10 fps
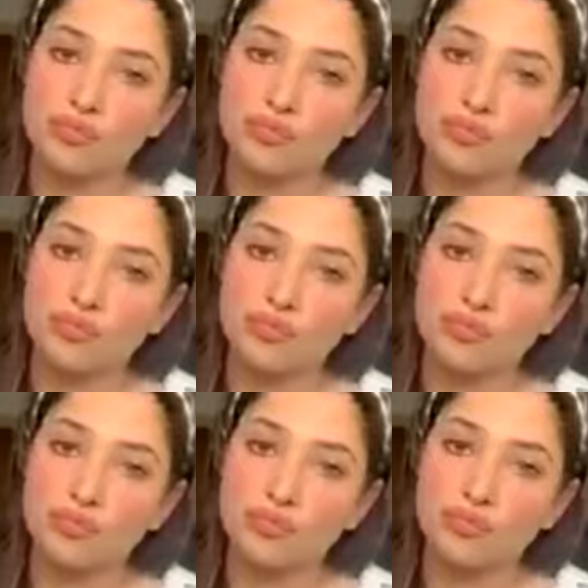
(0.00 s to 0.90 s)

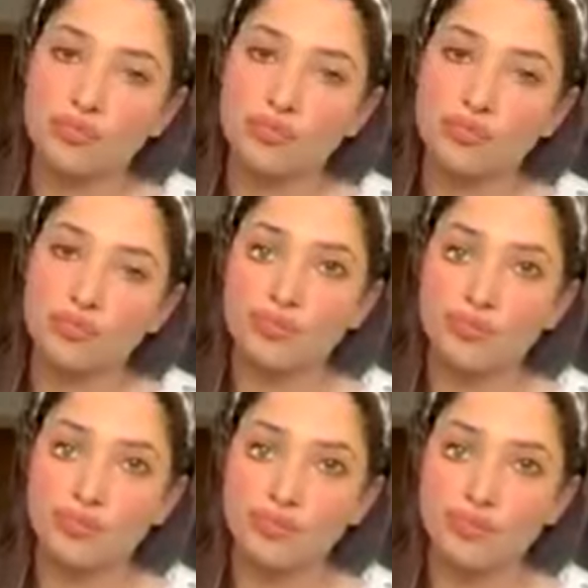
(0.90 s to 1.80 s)

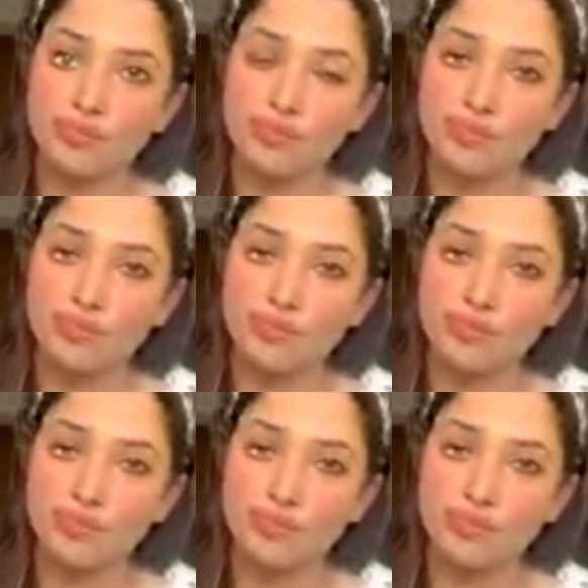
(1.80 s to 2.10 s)
This person isn't speaking.